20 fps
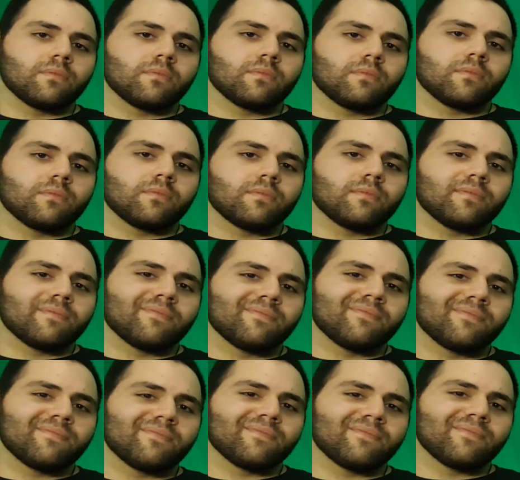
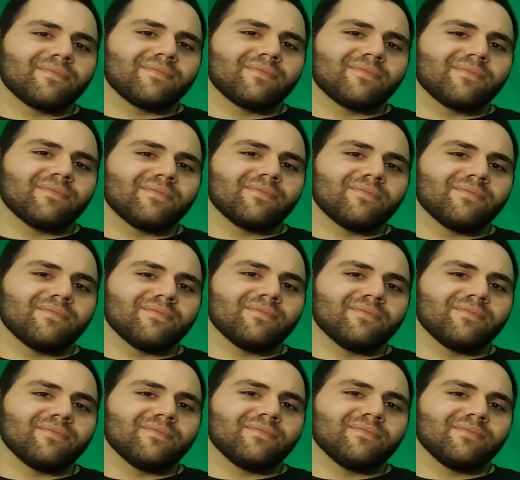
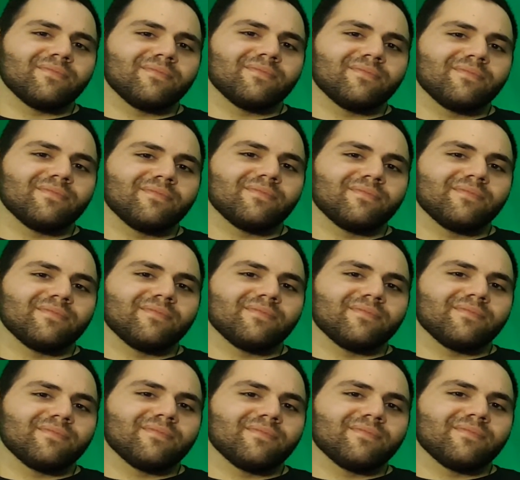
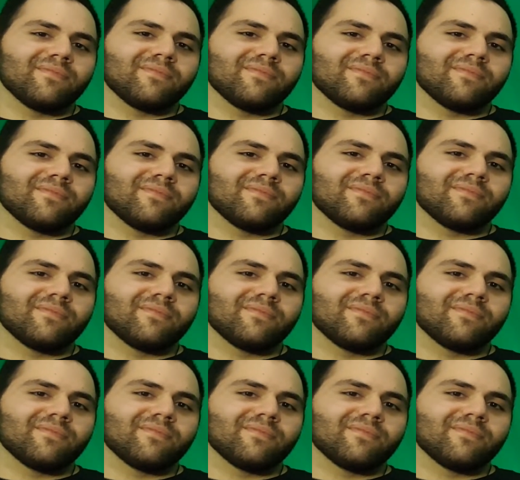This person isn't speaking.